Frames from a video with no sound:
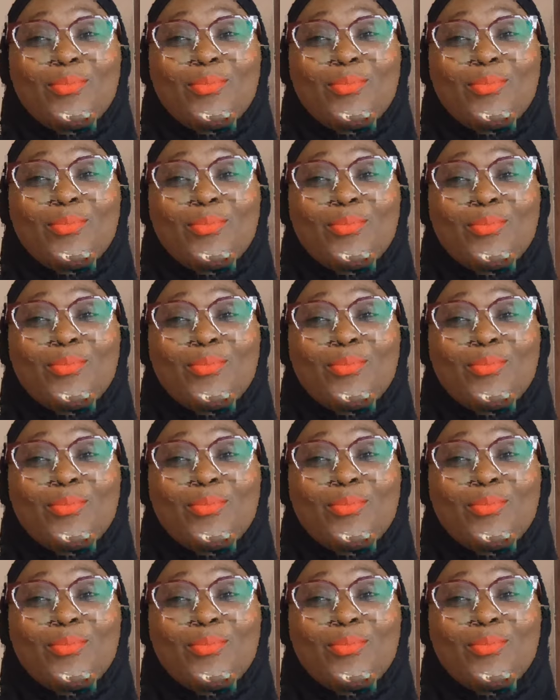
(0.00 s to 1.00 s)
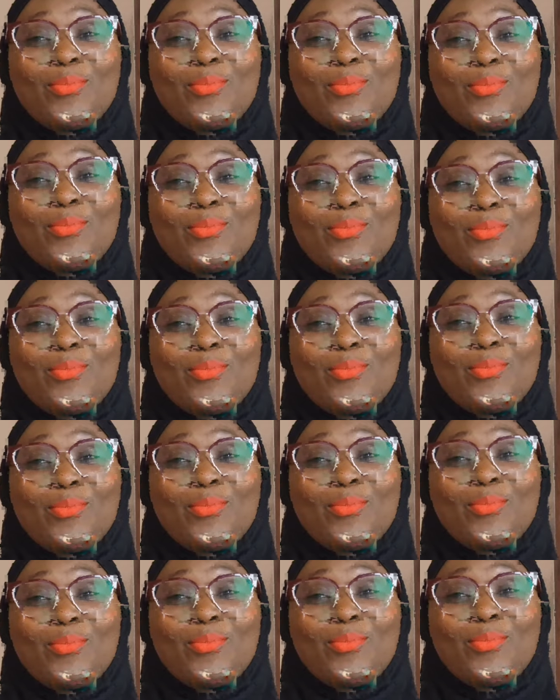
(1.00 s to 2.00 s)
digestion and this
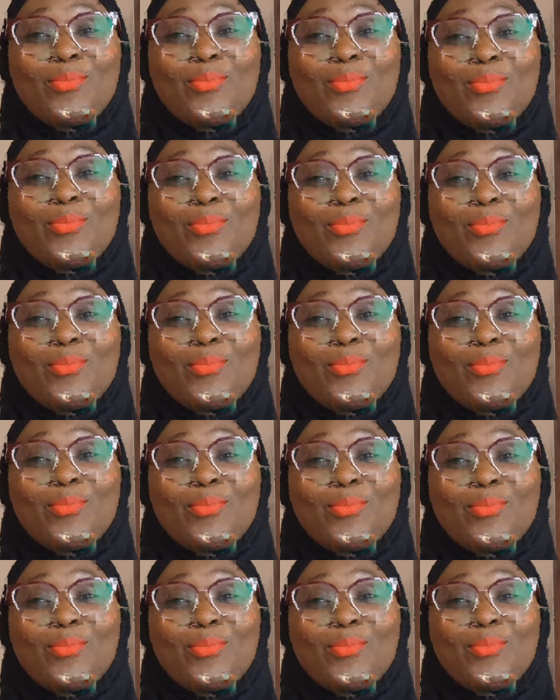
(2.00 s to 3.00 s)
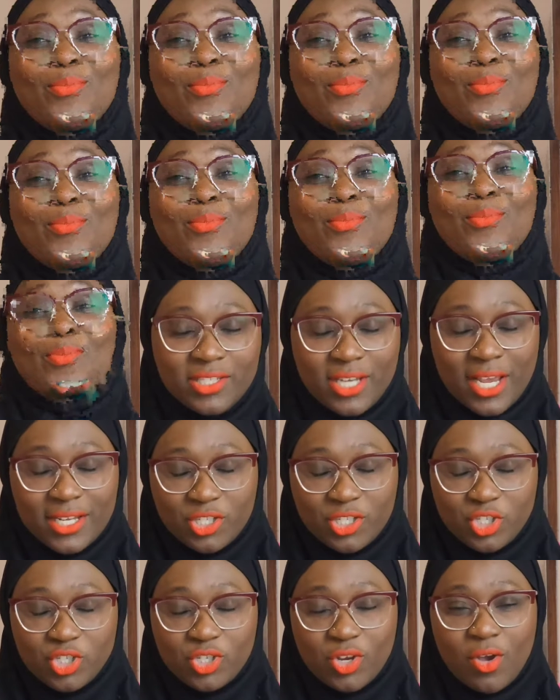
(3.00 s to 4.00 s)
week we're going to be talking about the
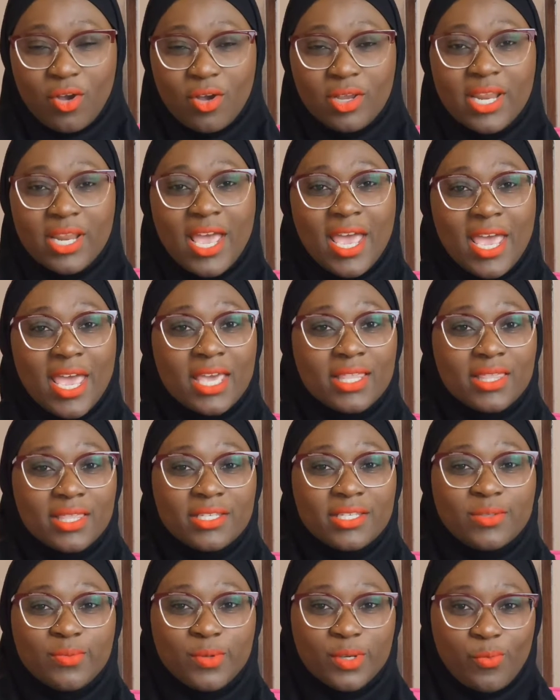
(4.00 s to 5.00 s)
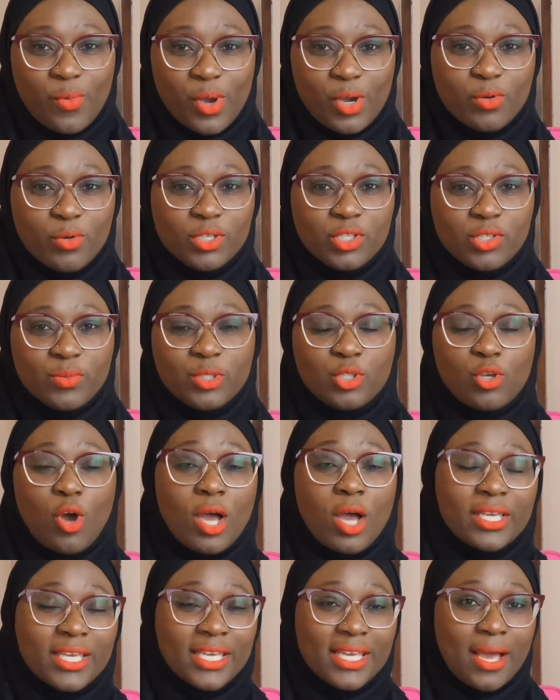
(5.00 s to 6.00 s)
accessory organ
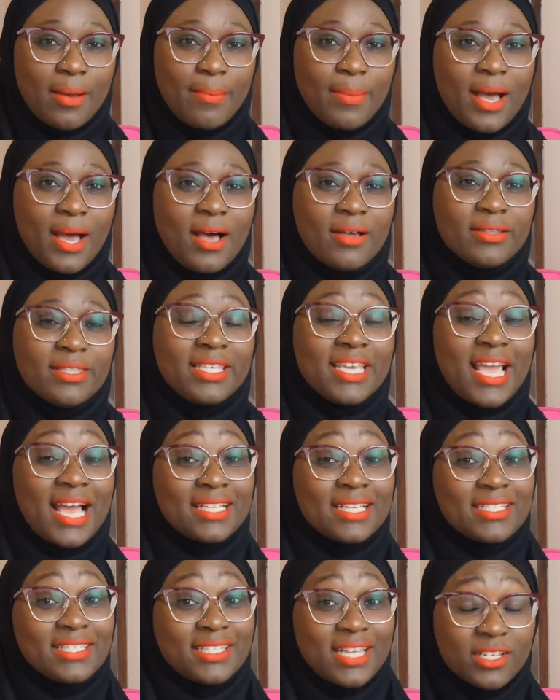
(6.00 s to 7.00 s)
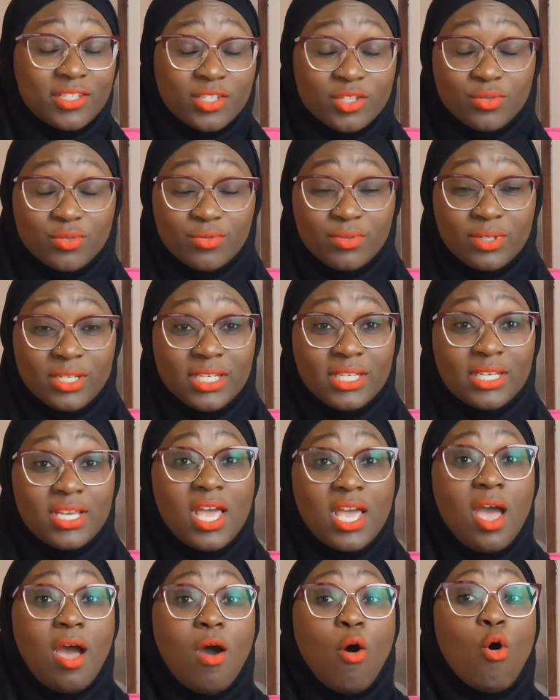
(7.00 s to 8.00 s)
system um, which is the
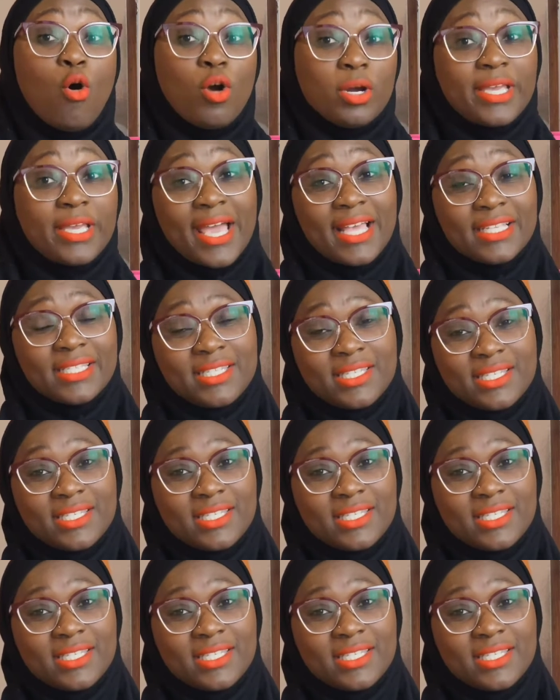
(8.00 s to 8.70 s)
hepatobiliary system